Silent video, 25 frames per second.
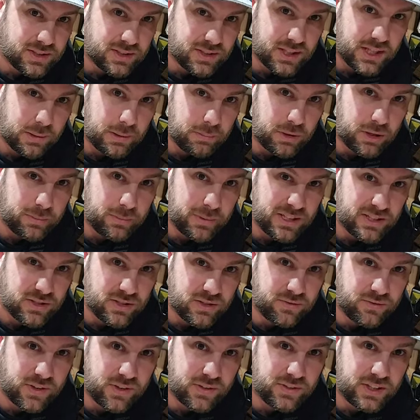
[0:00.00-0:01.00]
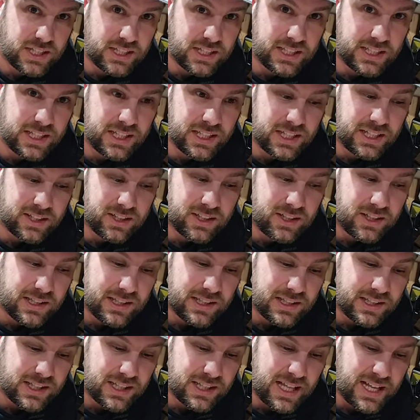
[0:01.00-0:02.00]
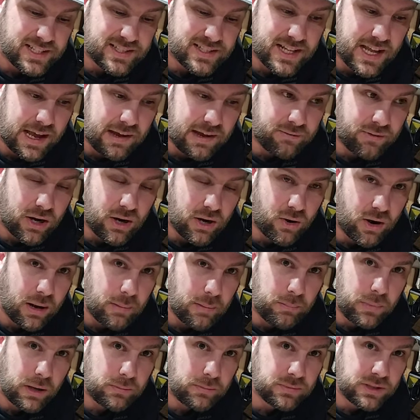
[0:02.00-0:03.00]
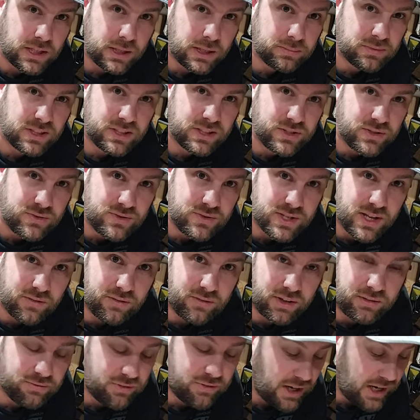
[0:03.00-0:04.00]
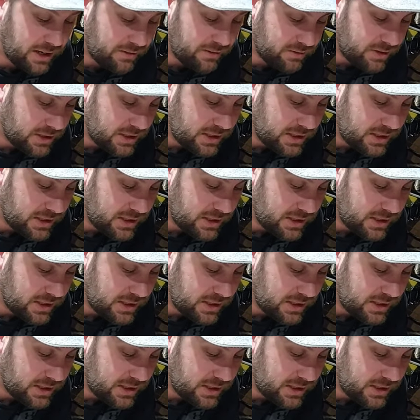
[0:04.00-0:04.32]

I put them at 250 and then the last half hour I bumped it up to 275.